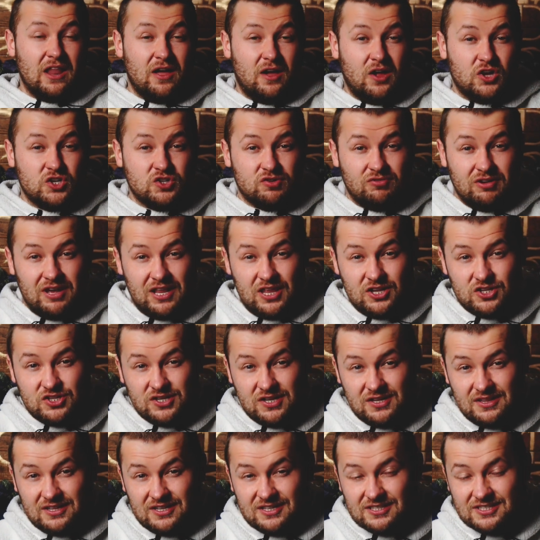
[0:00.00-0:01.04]
larger
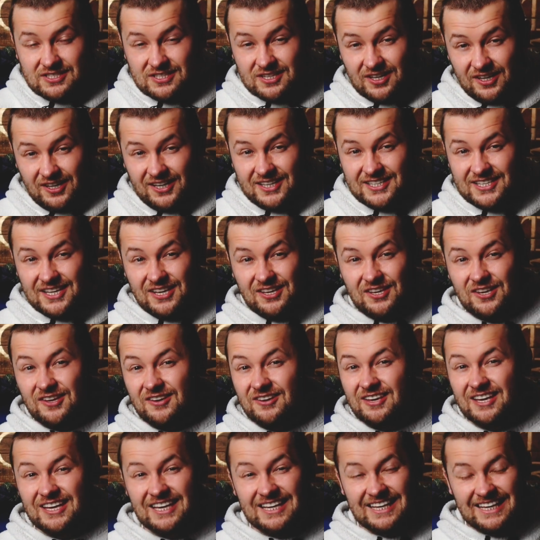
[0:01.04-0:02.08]
energy that's guiding
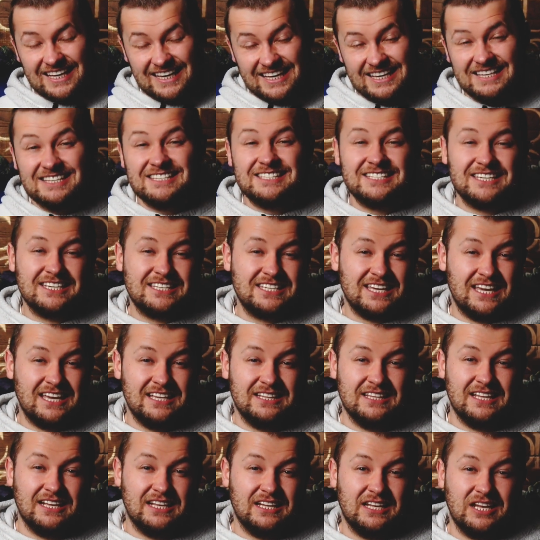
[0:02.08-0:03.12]
you is to
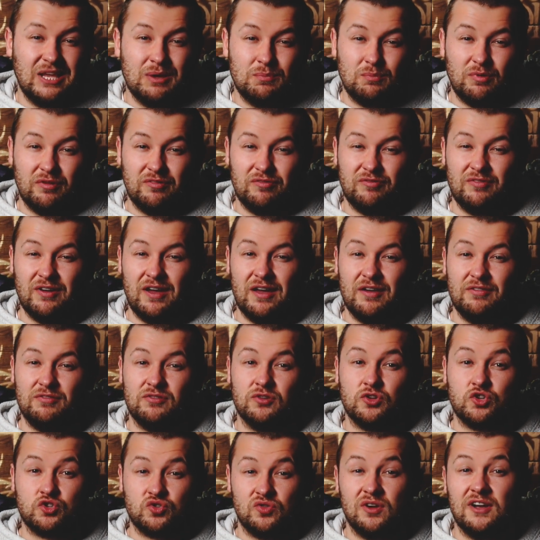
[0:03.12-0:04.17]
take that leap of faith
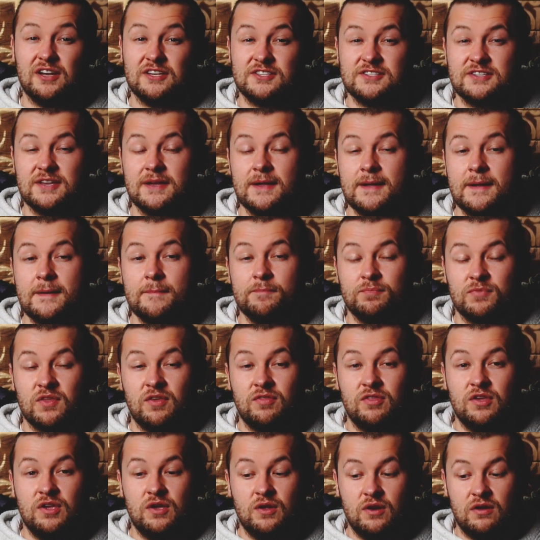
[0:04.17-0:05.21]
and trust
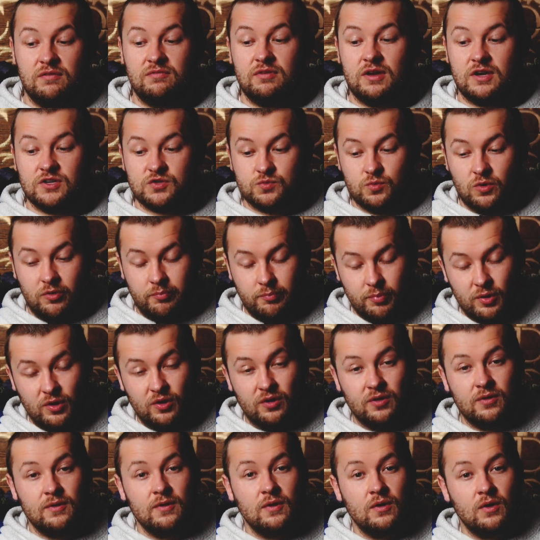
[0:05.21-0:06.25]
that the universe will
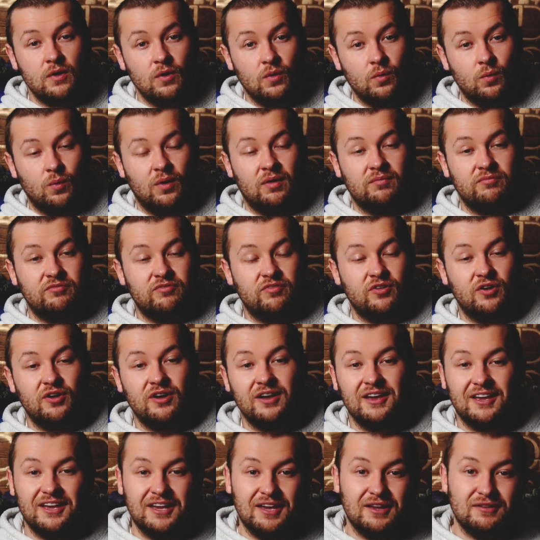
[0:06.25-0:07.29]
put one
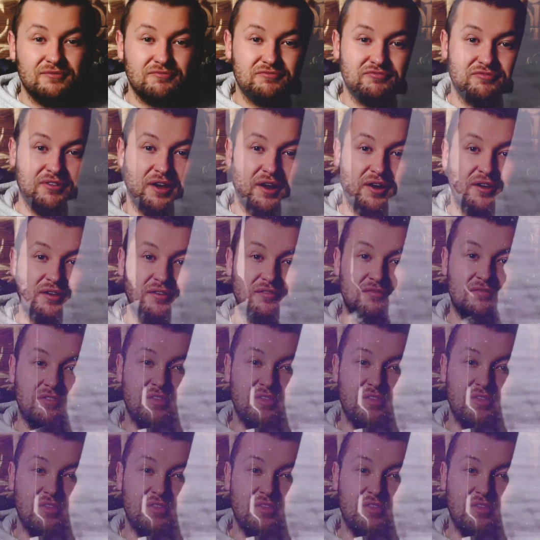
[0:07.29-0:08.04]
foot in front of